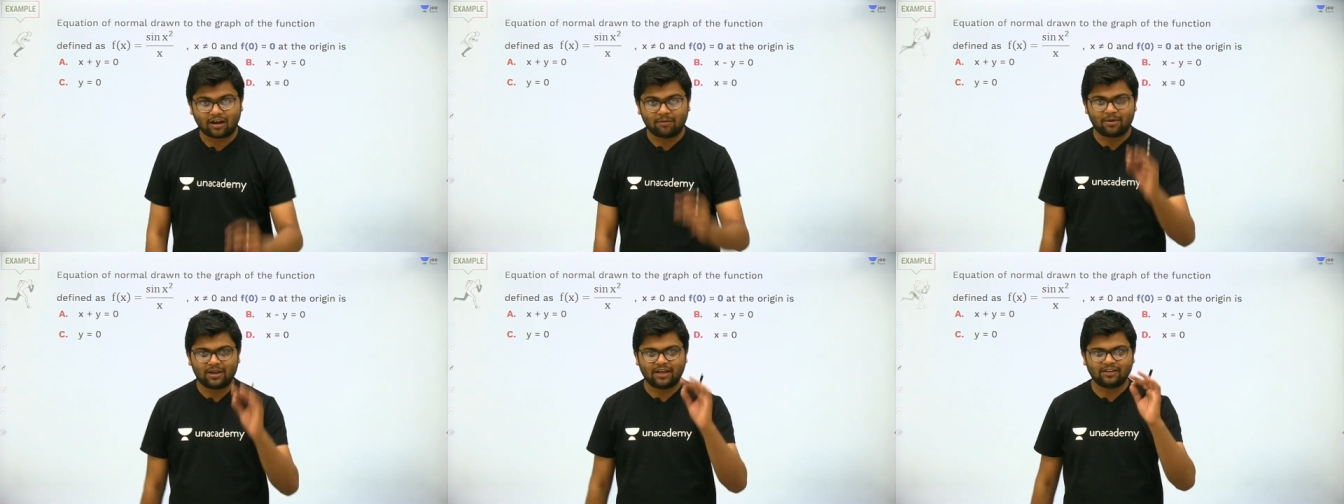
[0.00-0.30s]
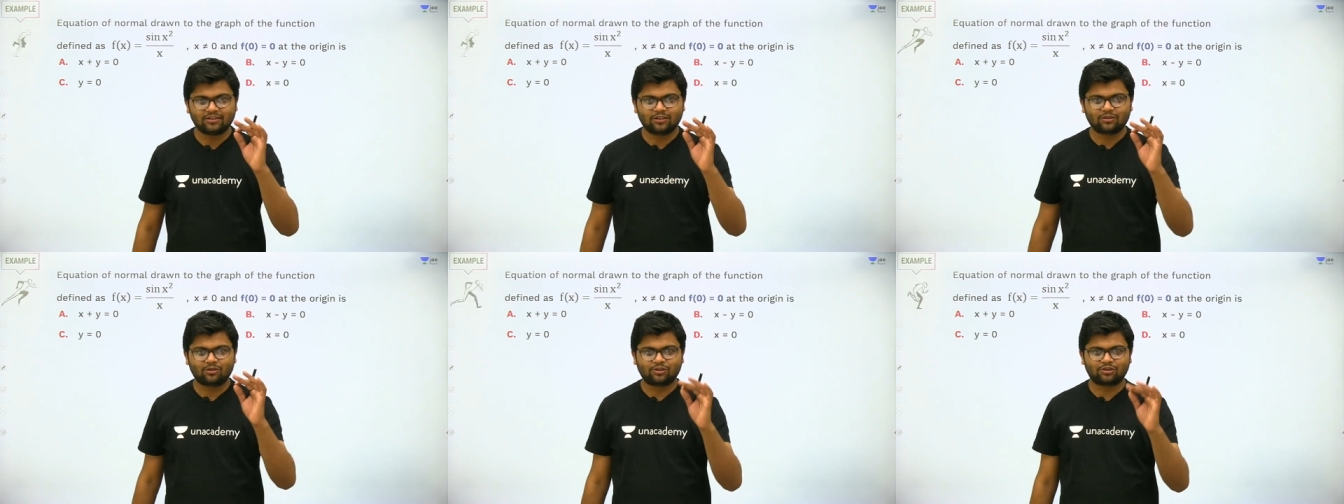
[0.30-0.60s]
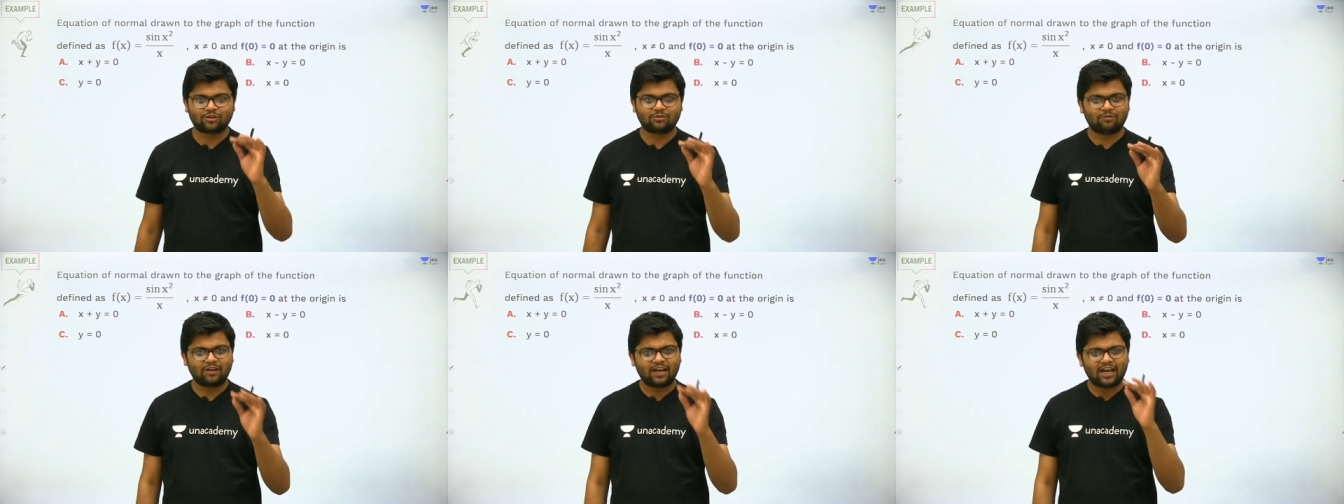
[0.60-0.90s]
amazing
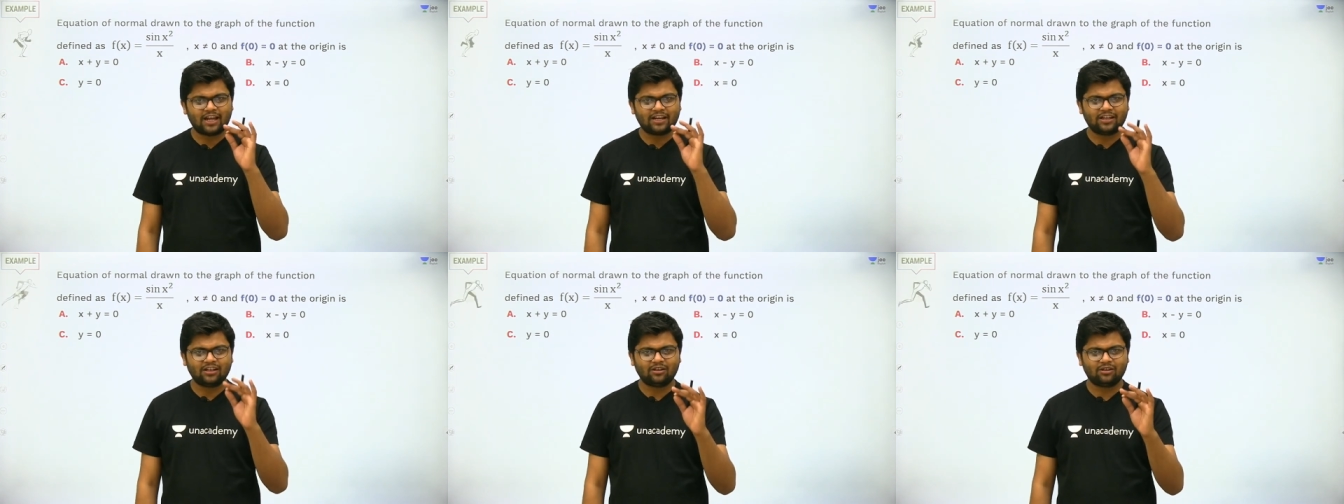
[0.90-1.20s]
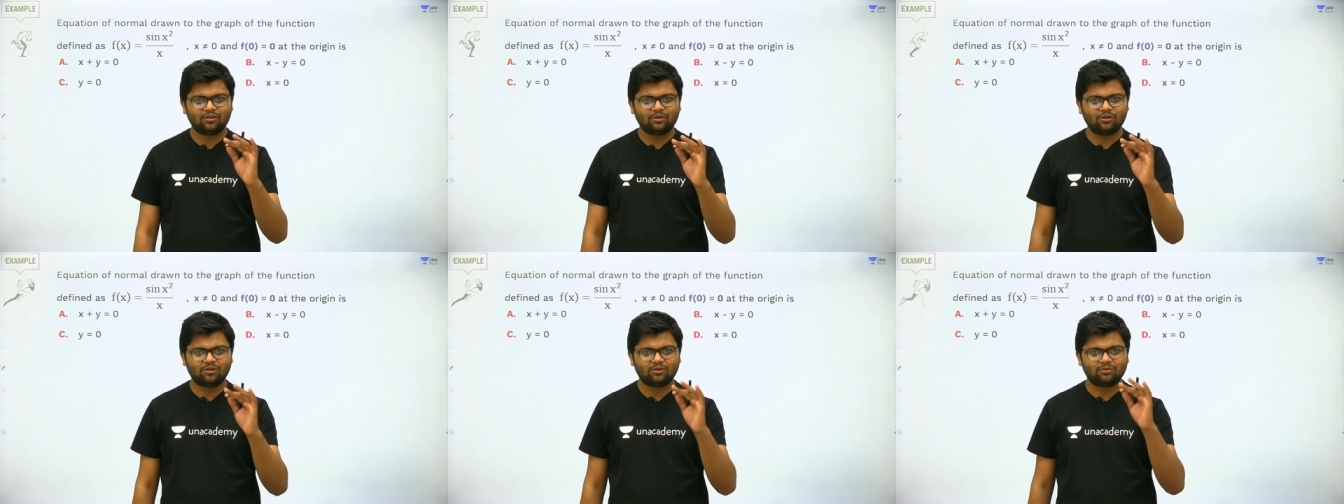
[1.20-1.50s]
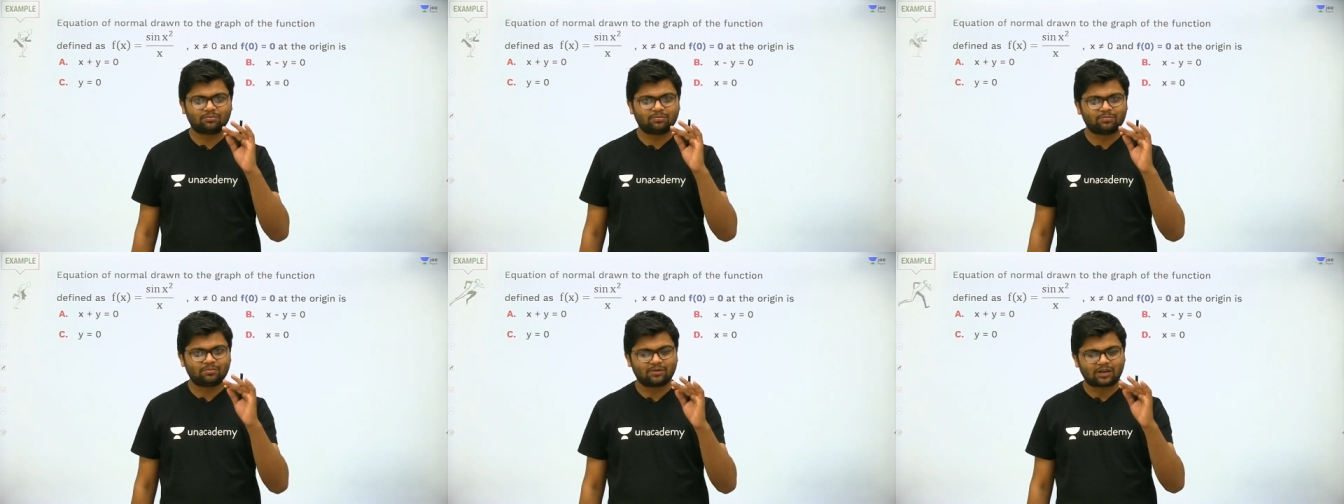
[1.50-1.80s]
question, very, you
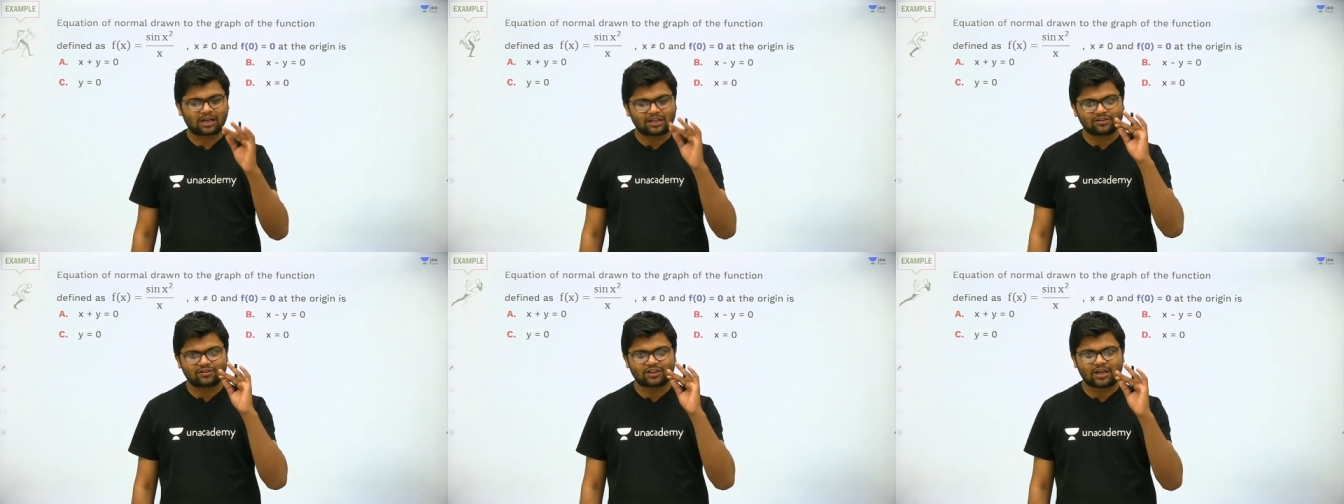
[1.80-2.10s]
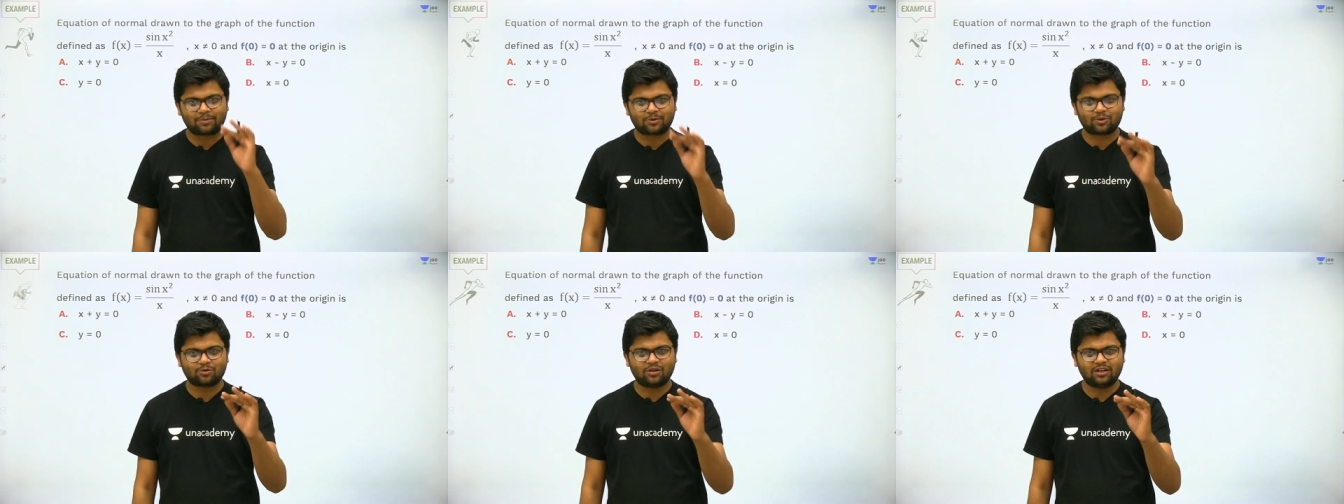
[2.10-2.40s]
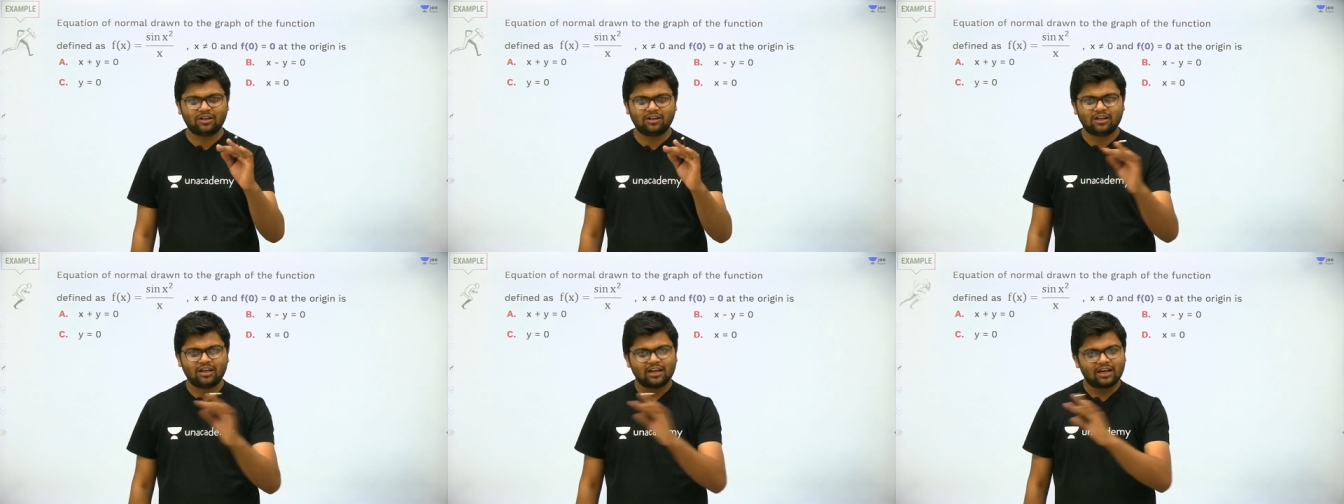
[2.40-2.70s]
know,
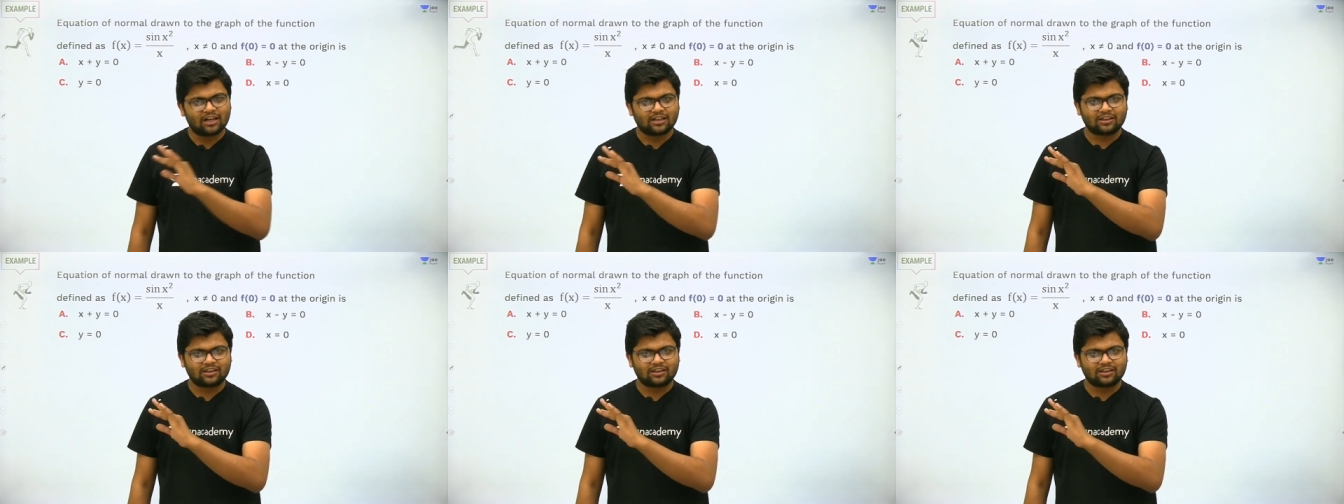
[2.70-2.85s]
conceptual,